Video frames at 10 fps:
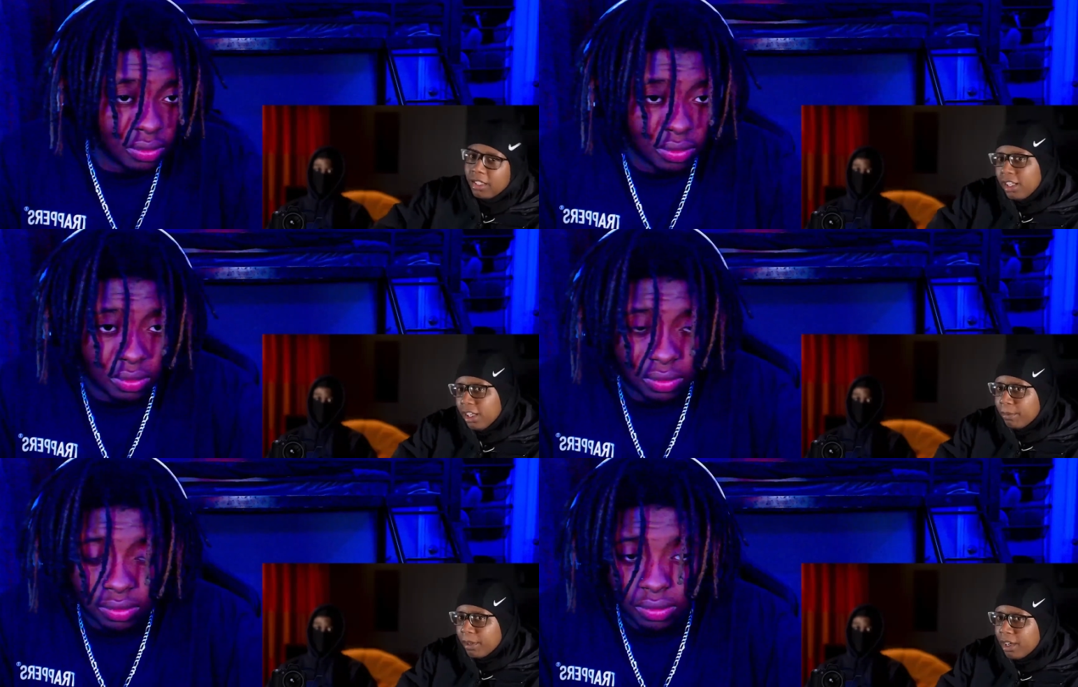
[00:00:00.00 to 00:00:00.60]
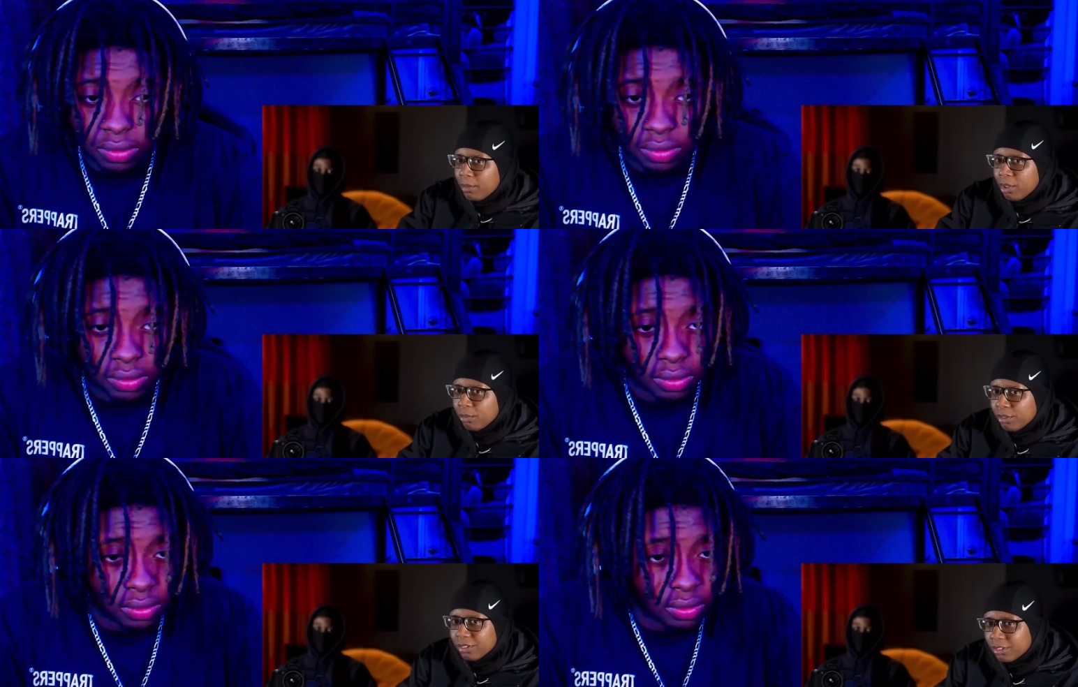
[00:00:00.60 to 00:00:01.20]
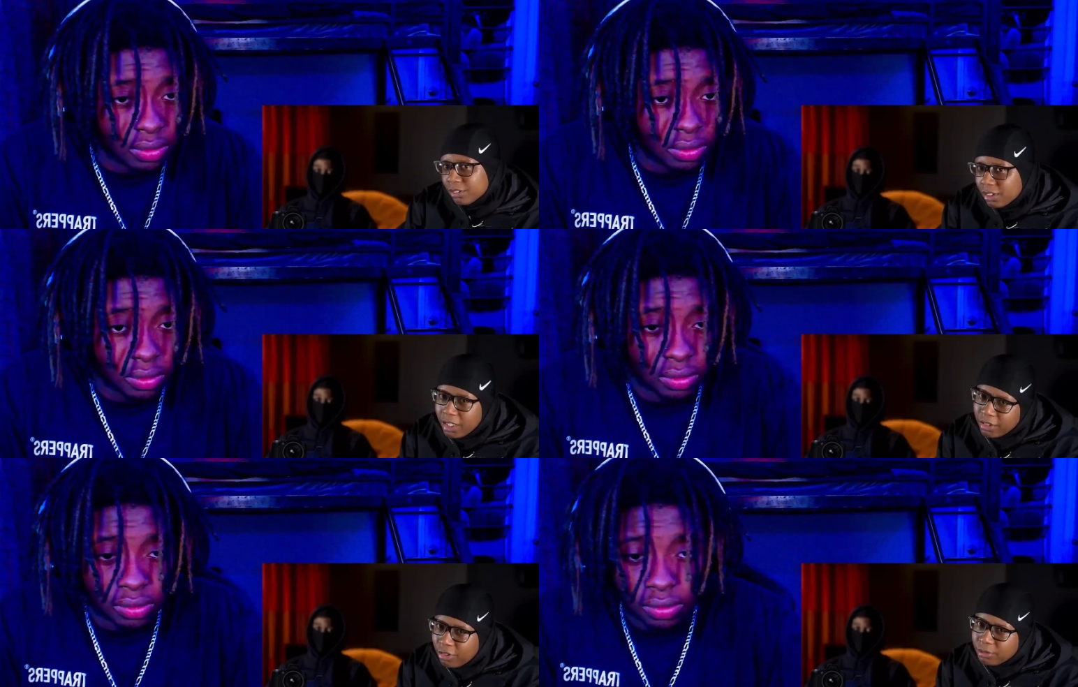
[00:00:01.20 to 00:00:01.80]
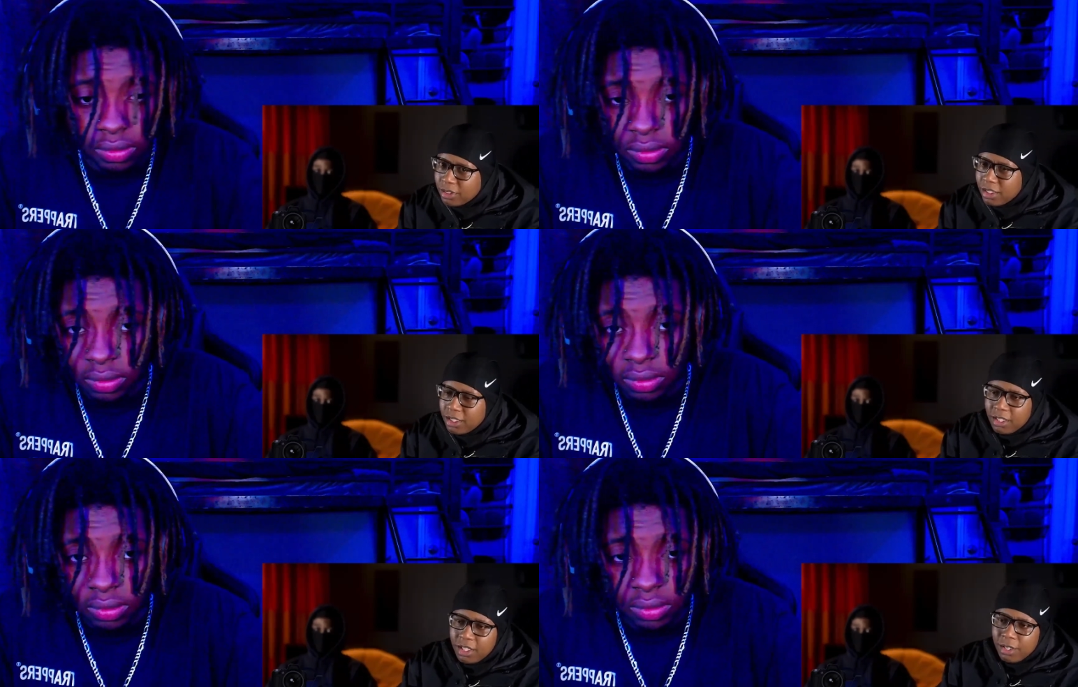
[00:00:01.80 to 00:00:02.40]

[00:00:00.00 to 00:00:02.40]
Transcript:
Speaker 1: He ain't up and coming no more, or like you know what I'm saying. Yeah.